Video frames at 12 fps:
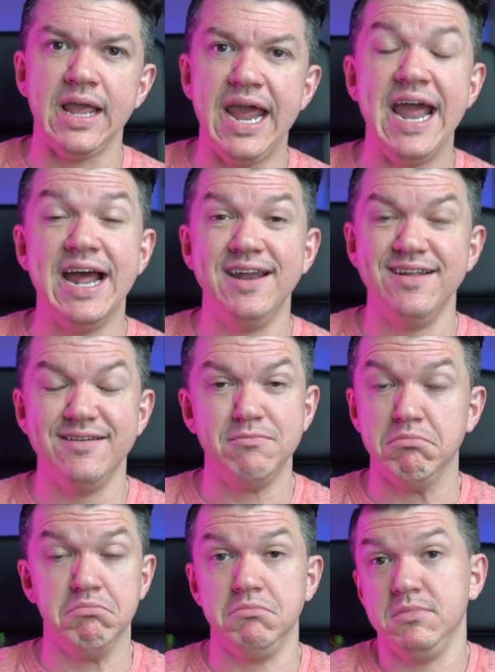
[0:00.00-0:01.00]
and
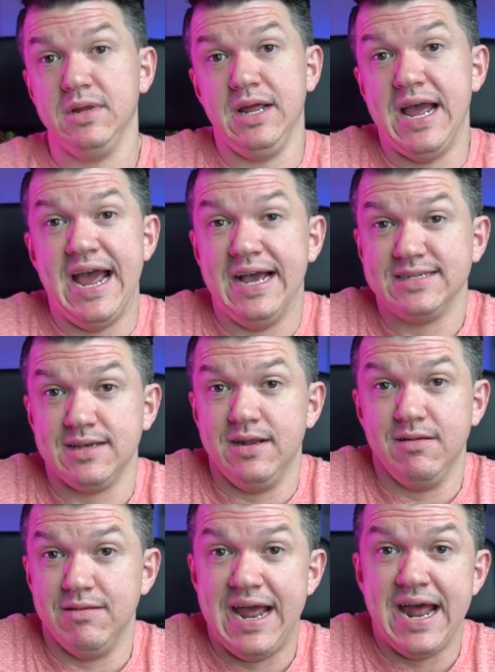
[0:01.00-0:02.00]
as
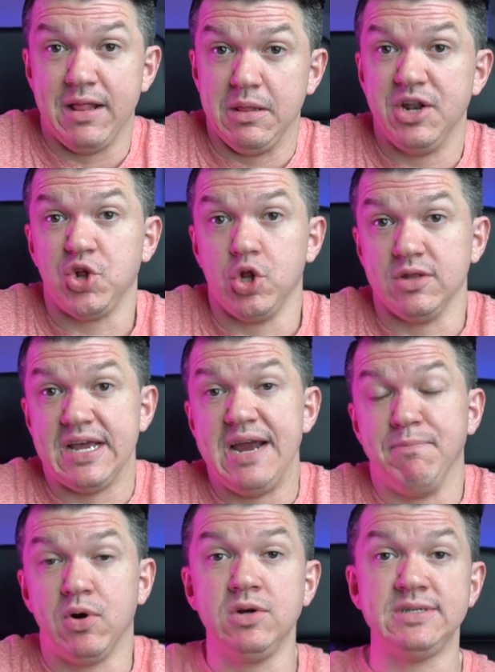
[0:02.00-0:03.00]
an analytical
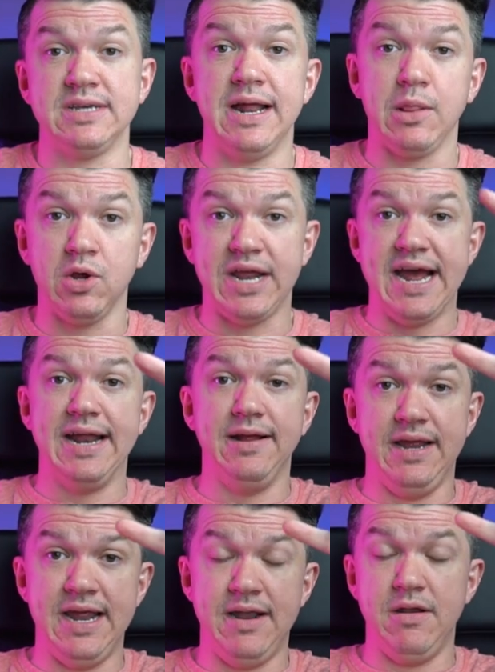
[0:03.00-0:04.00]
type person, I look at it,
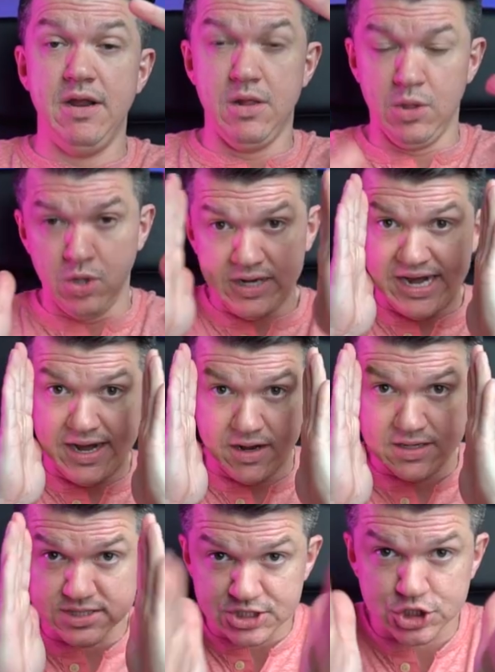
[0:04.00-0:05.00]
and looking
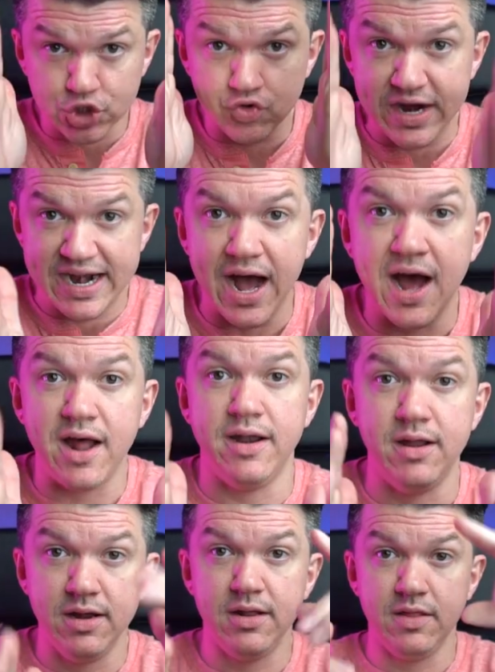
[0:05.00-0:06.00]
straight
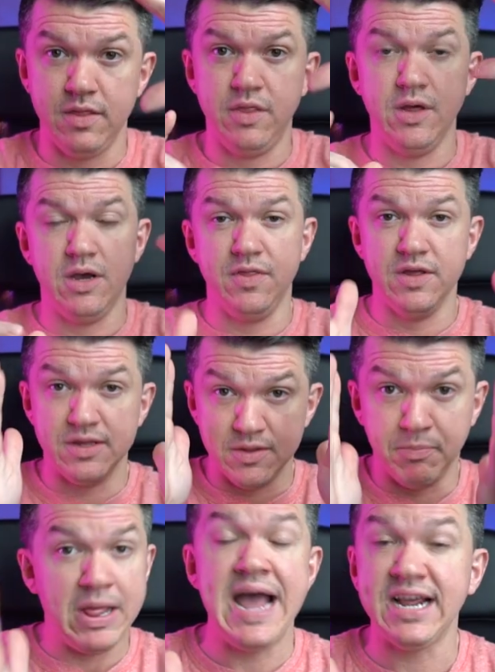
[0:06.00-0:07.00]
on, The, the, the
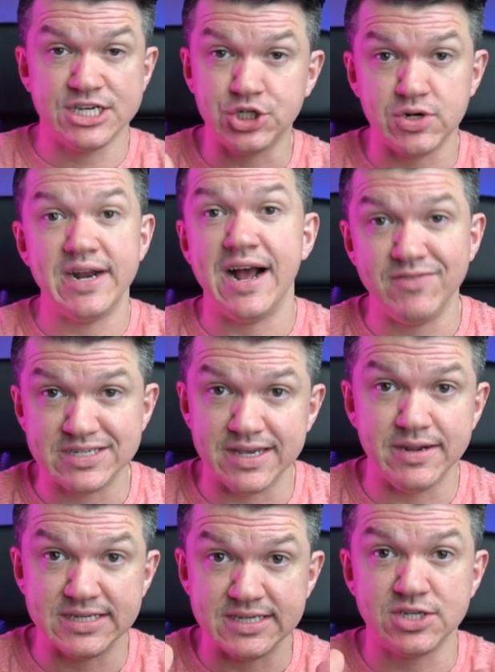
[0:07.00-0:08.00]
plaque is straight, obviously,
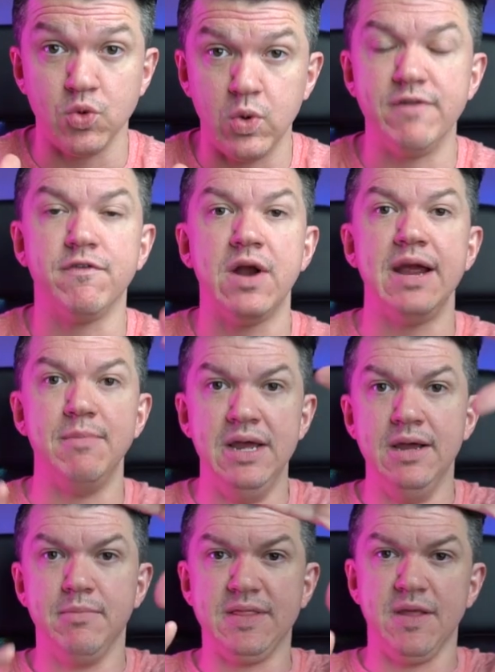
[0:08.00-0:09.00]
because it's the wood frame,
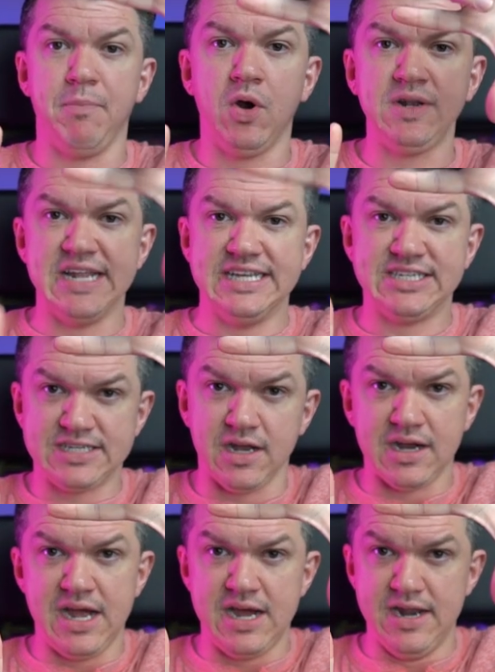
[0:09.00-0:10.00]
but the part that's
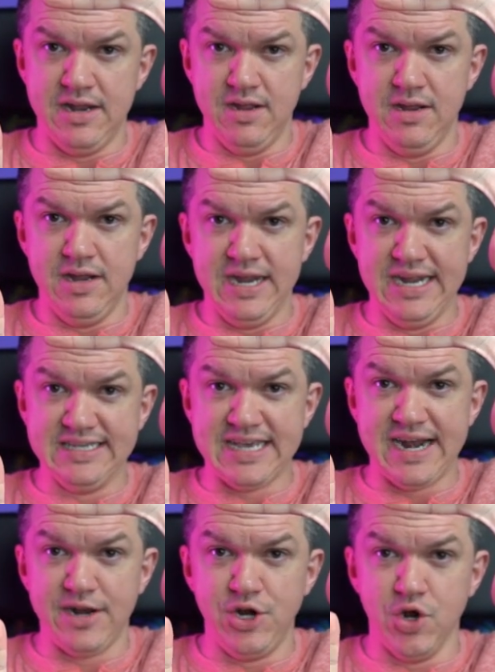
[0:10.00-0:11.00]
stuck on is
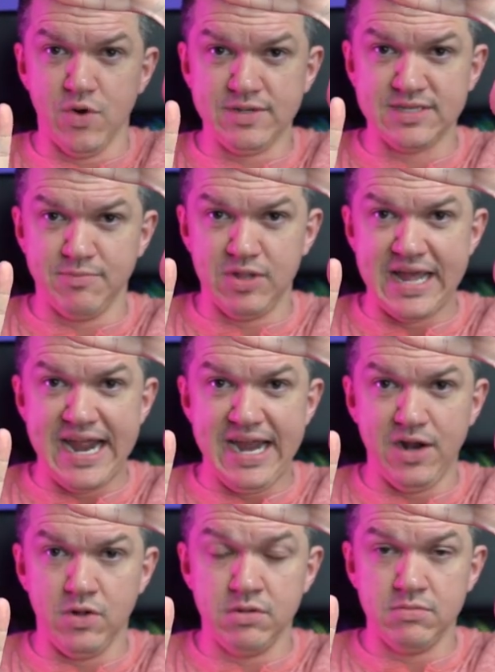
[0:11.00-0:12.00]
at a noticeable
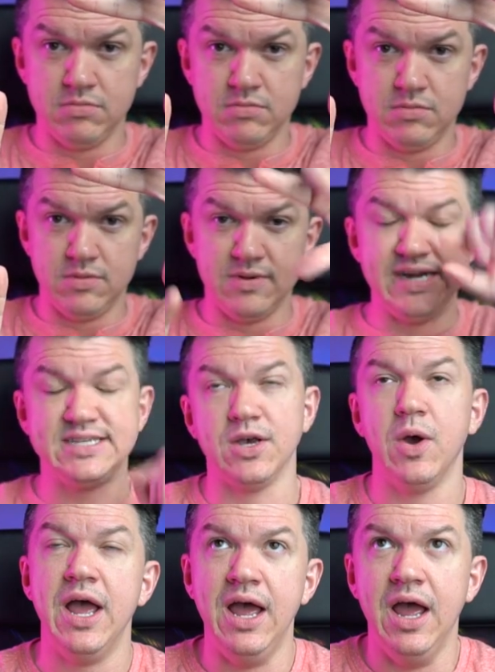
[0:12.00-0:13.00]
angle, right?
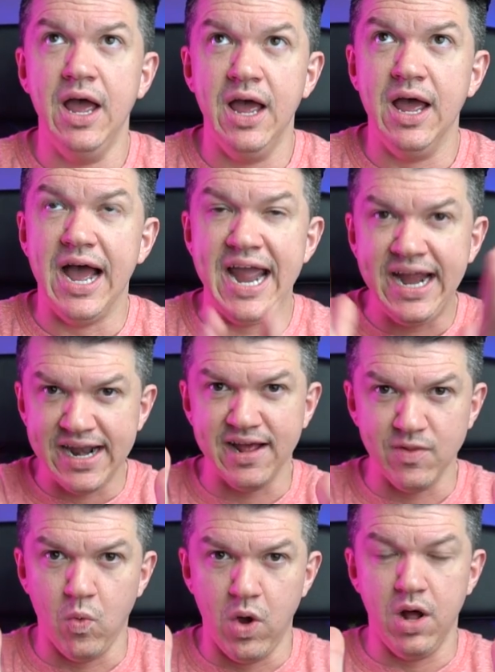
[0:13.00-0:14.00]
So I hang it on
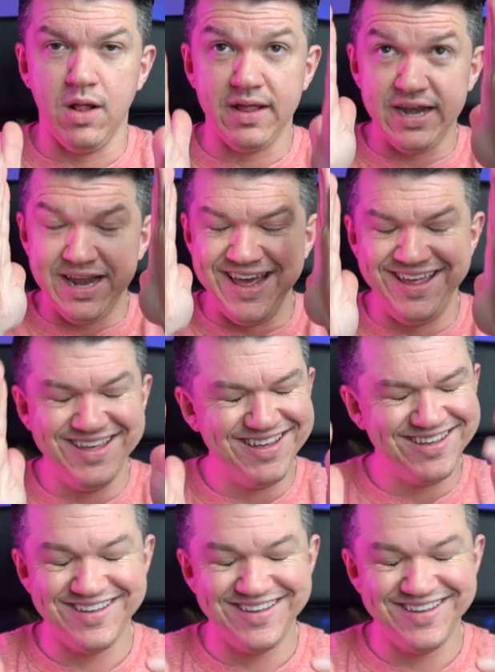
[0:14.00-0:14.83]
the wall, and